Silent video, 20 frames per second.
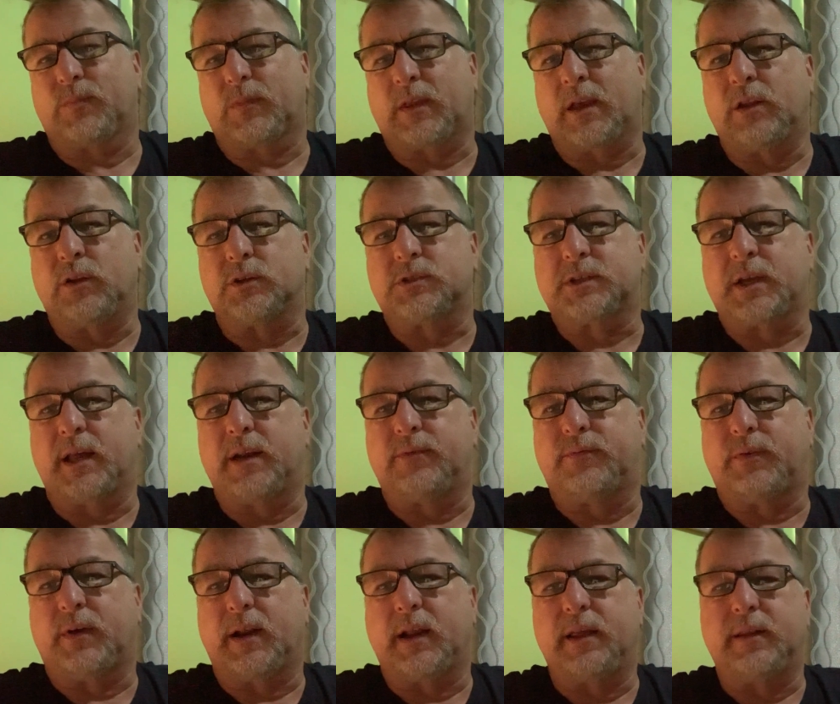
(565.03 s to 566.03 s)
It looks kind of
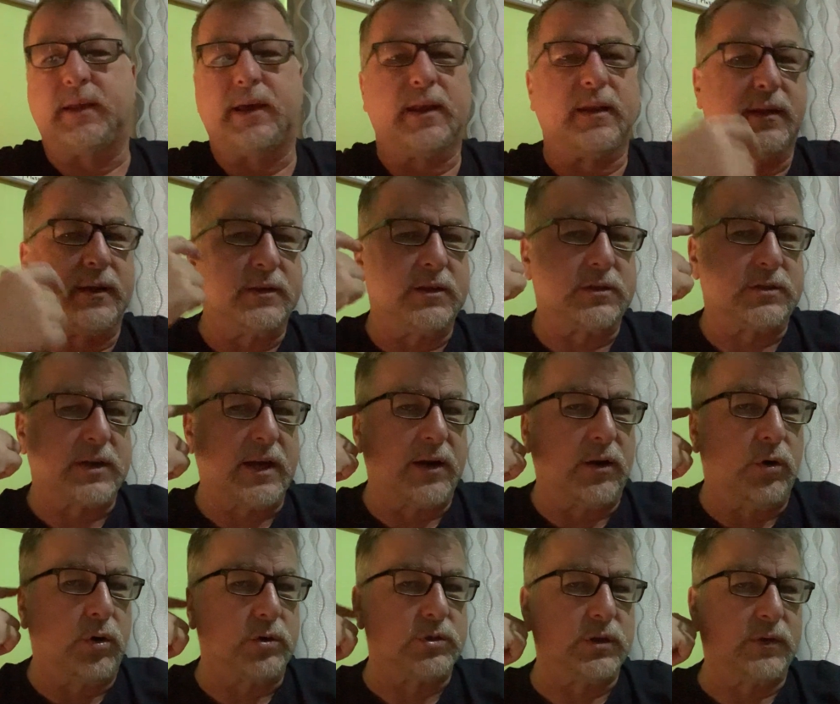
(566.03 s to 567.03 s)
funny. The other thing just kind
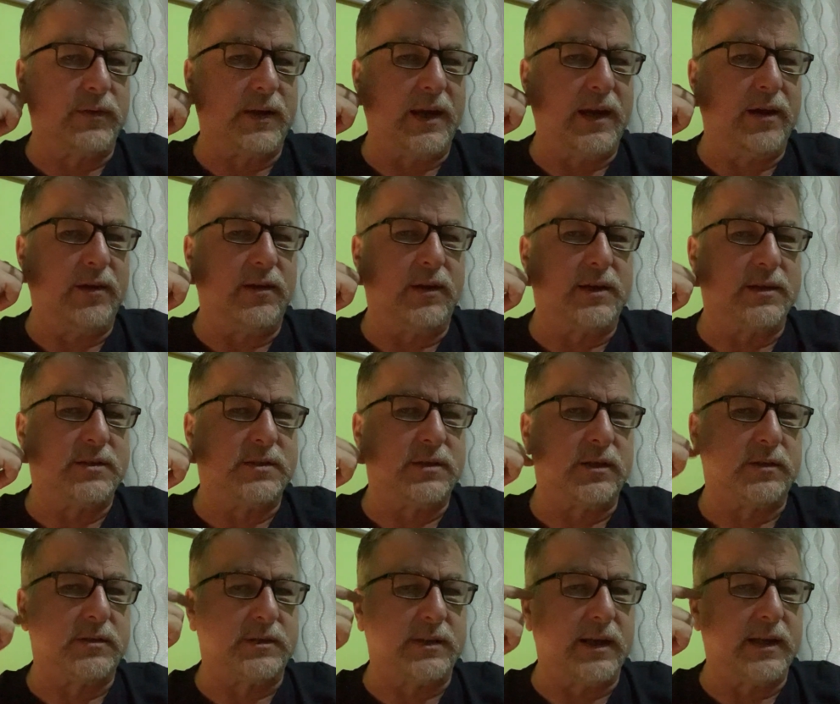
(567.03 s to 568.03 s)
of hooks over your ear. You can
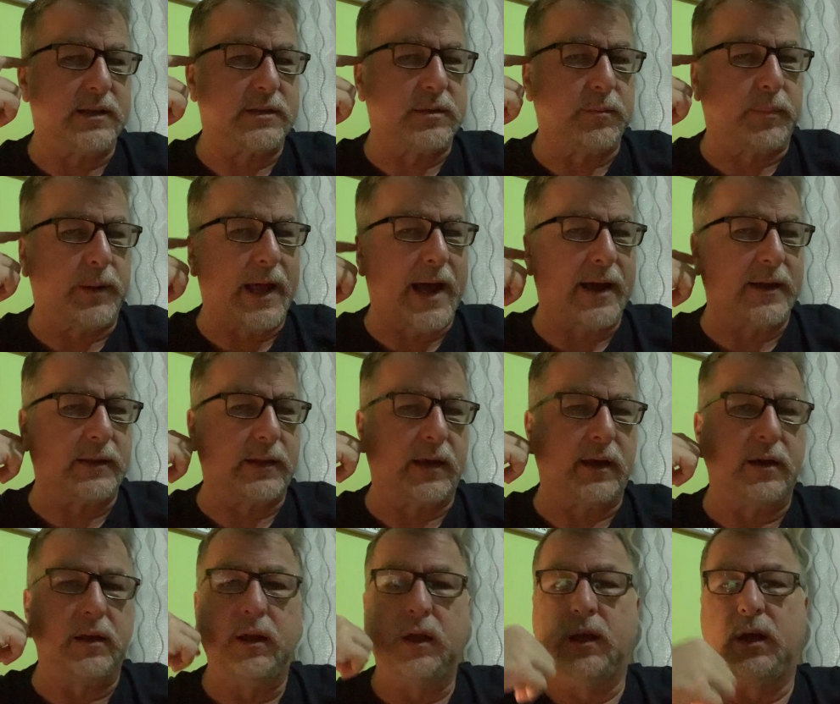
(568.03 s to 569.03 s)
still see it. It's a black
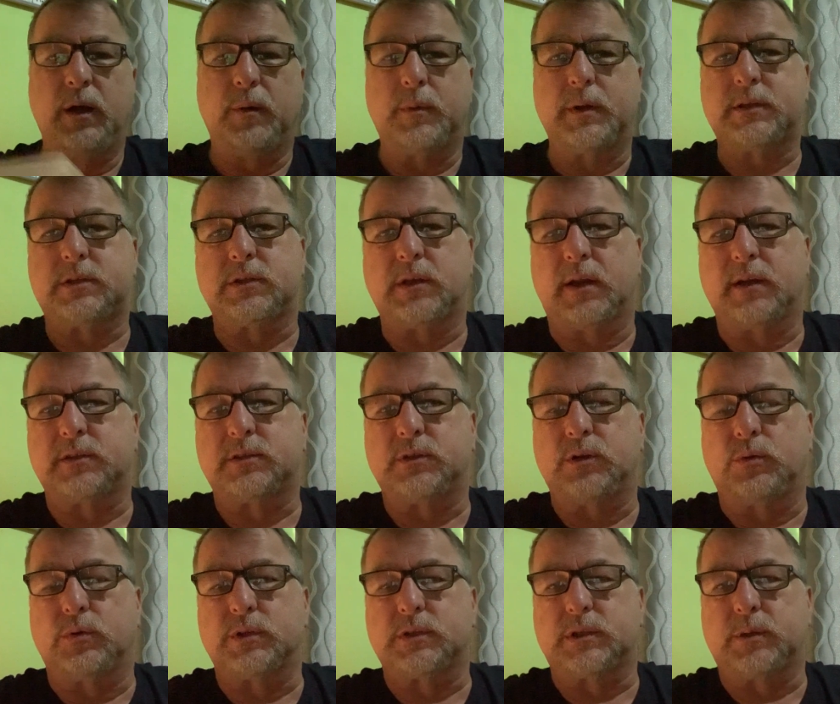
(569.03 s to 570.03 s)
thing, but it's not as
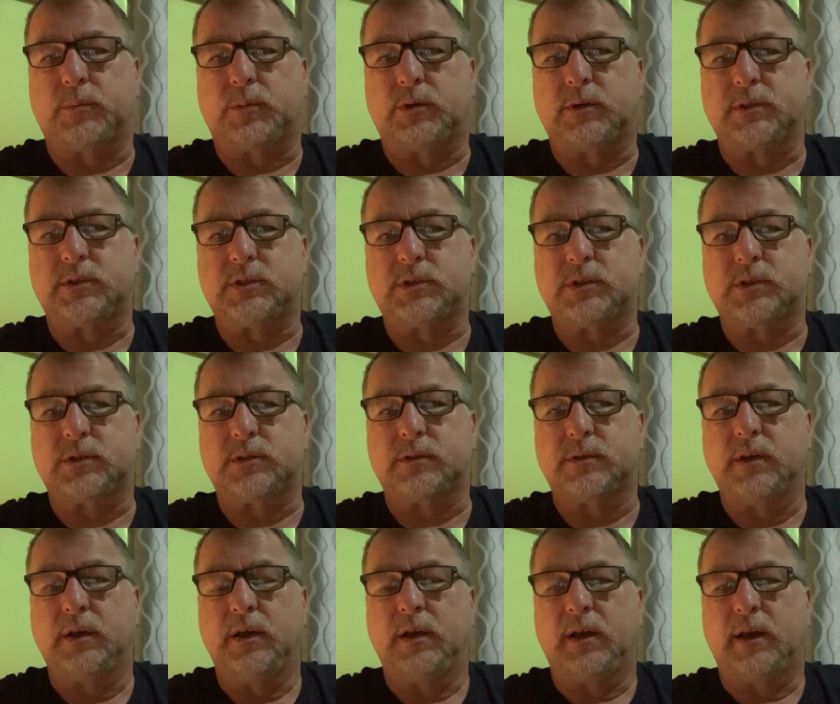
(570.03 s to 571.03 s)
noticeable. It's
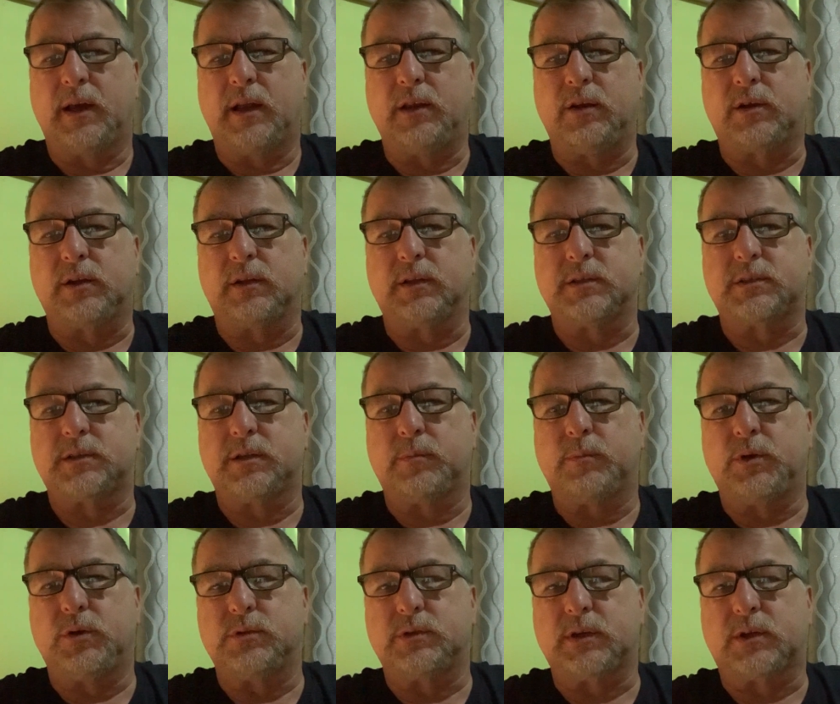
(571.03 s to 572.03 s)
just, and you can listen to
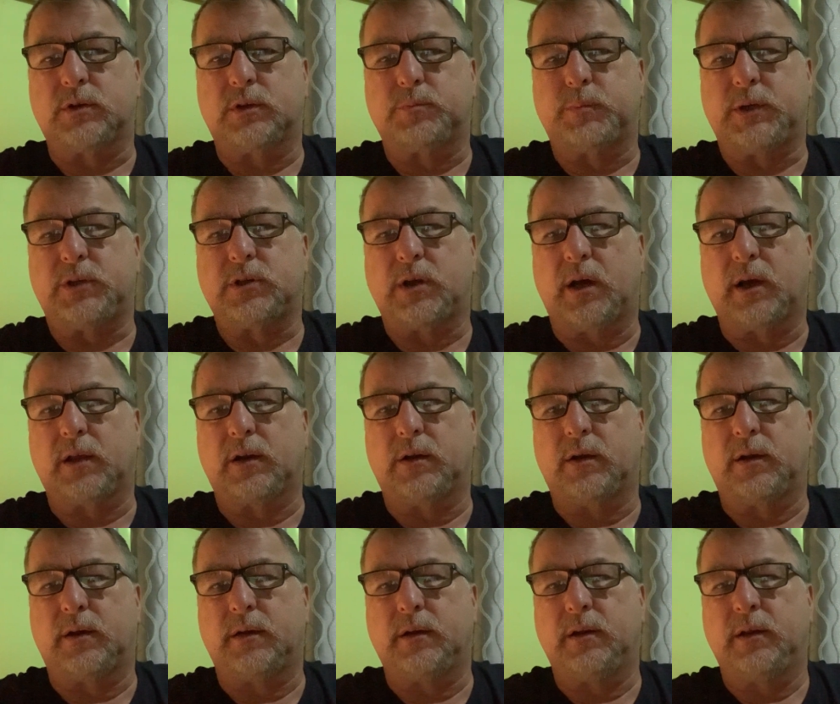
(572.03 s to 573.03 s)
music or be talking
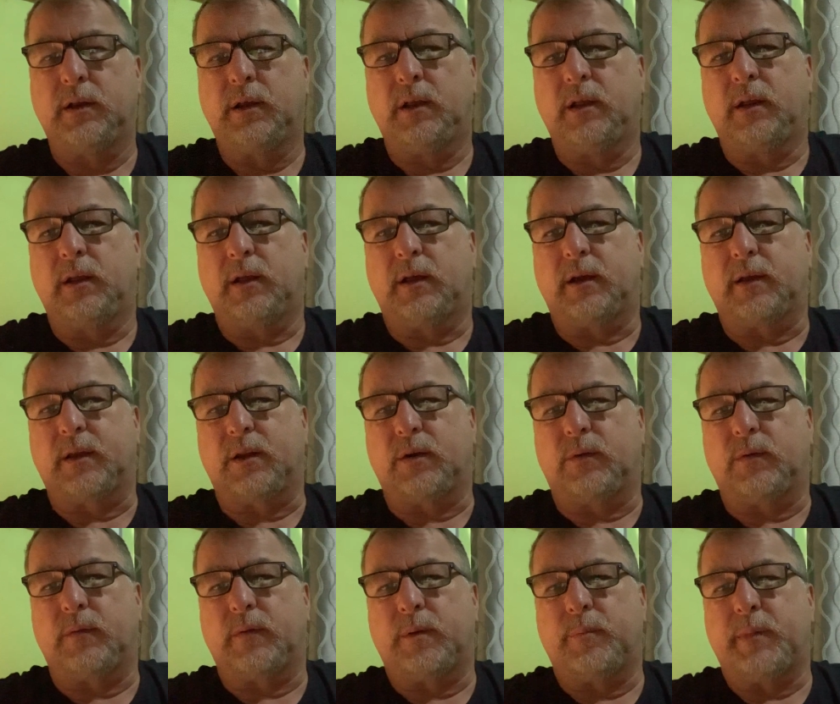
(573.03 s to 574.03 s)
on
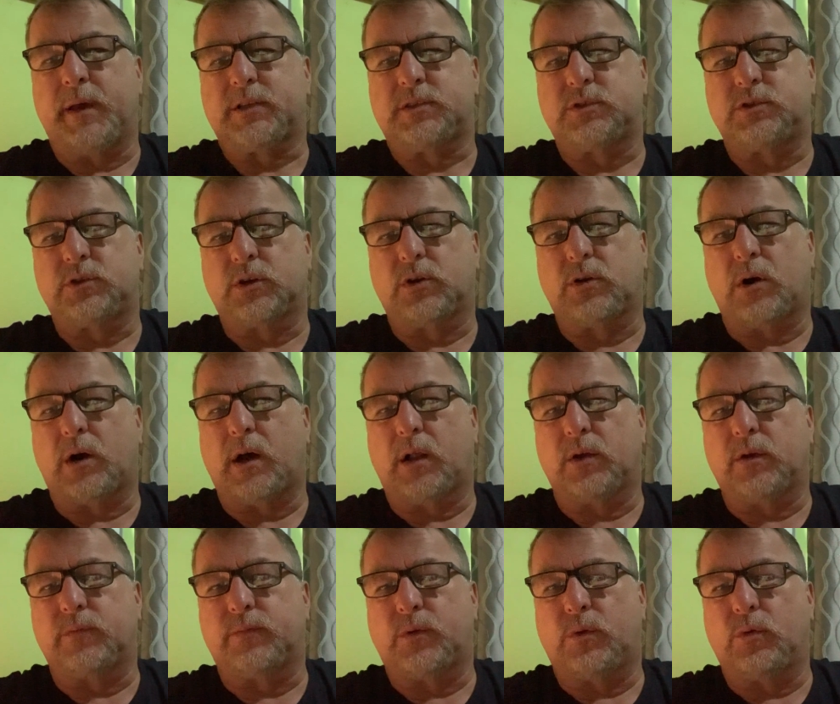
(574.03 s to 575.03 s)
a messenger call
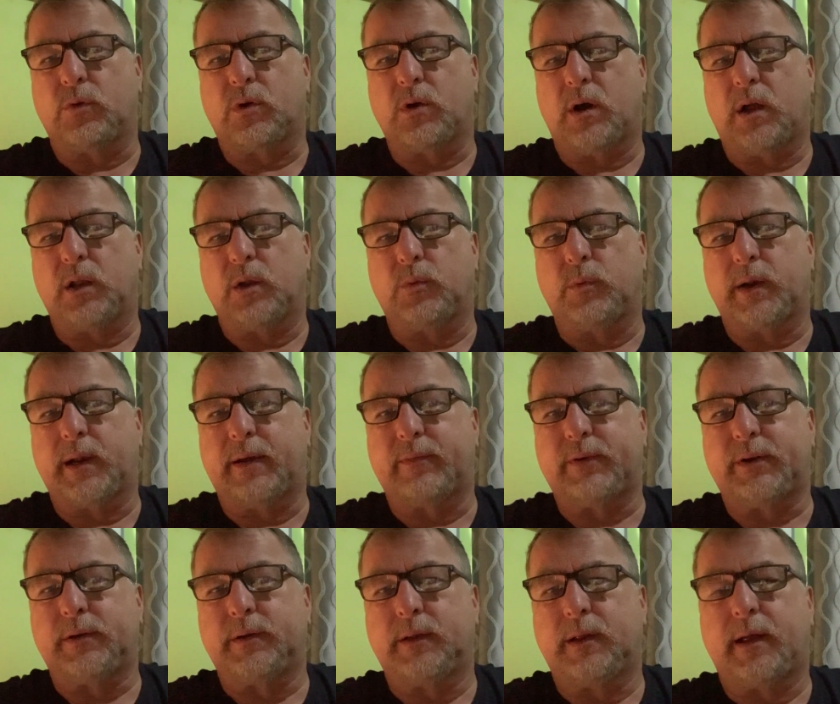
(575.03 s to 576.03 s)
or phone call or
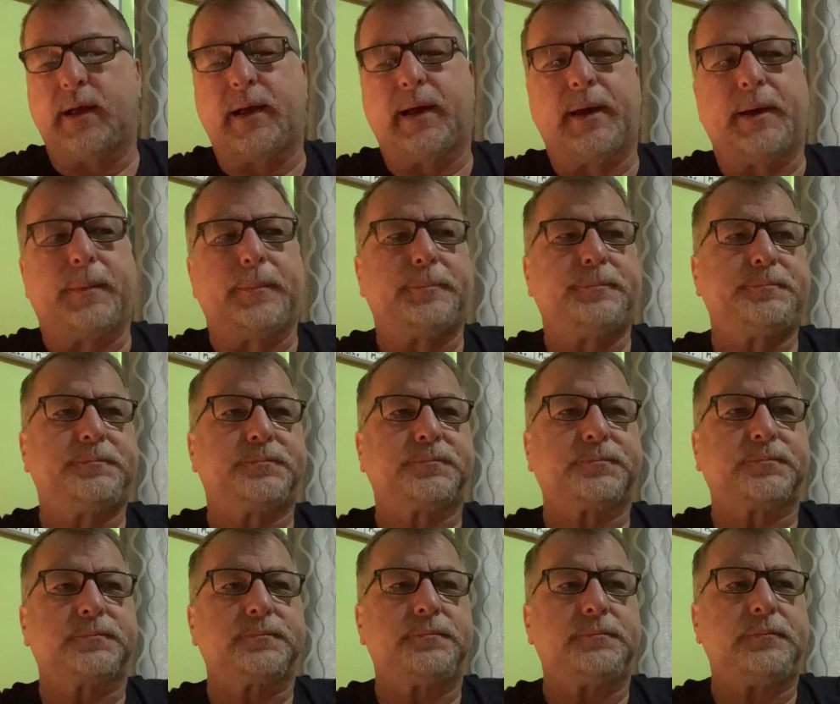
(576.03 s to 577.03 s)
whatever.
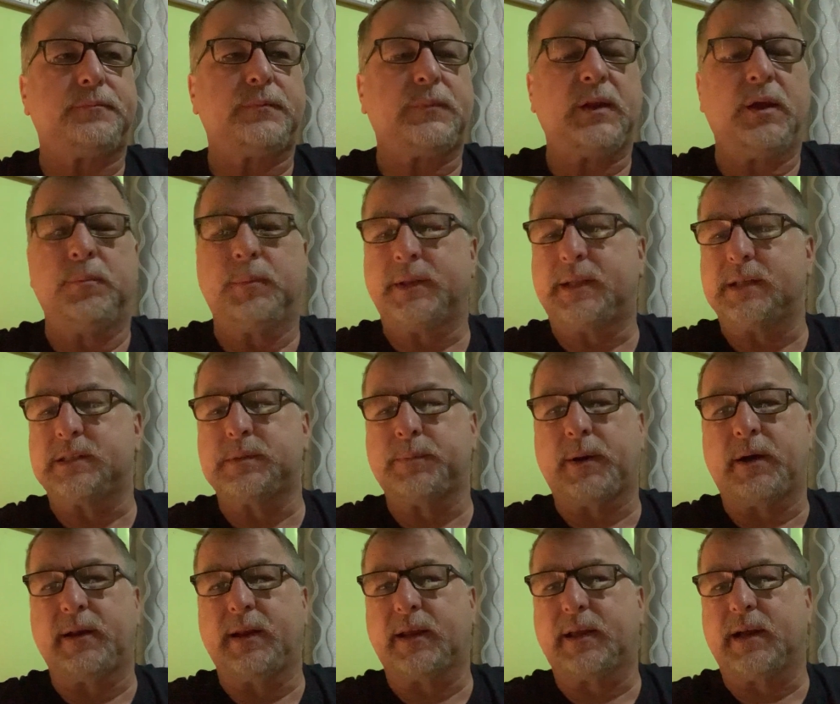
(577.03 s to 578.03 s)
But that's
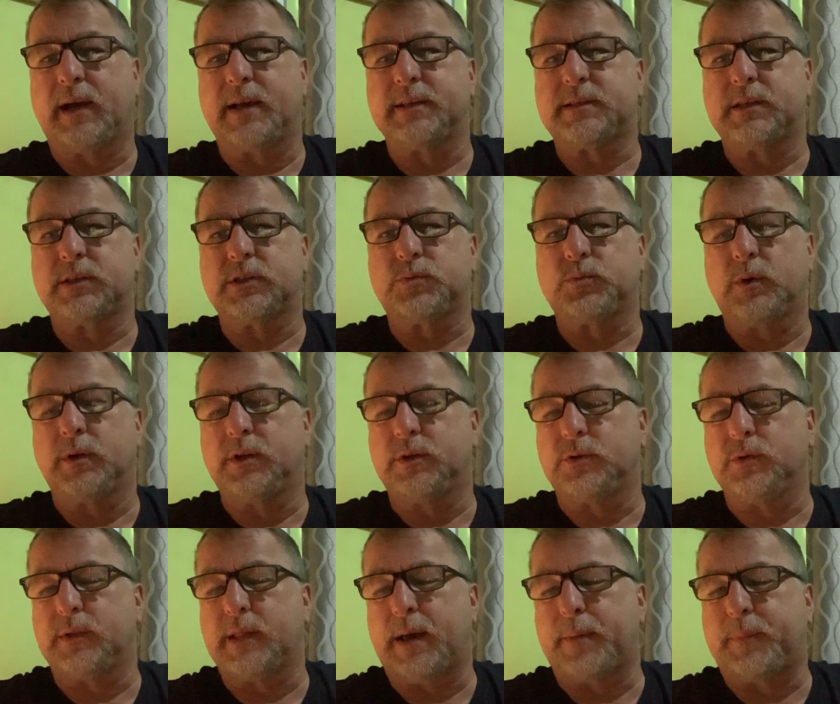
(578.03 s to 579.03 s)
about it, guys. I just want to
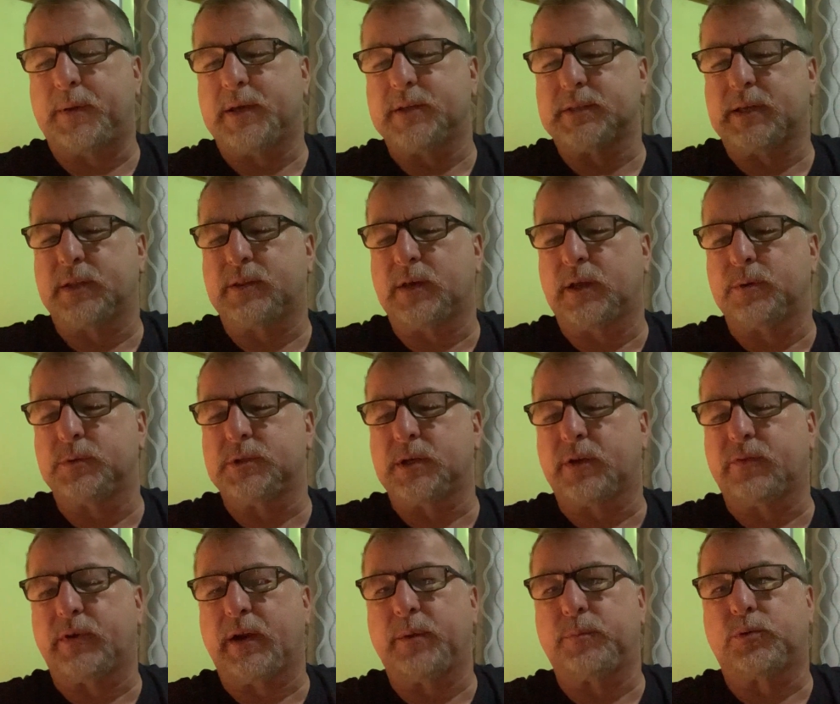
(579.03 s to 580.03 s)
do that because I thought it was a
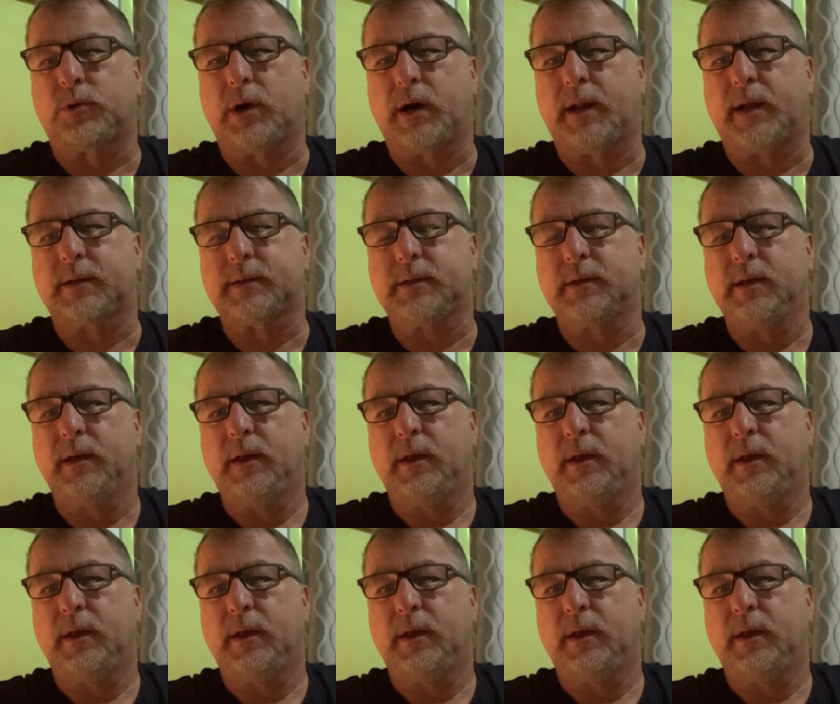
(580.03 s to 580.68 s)
great product.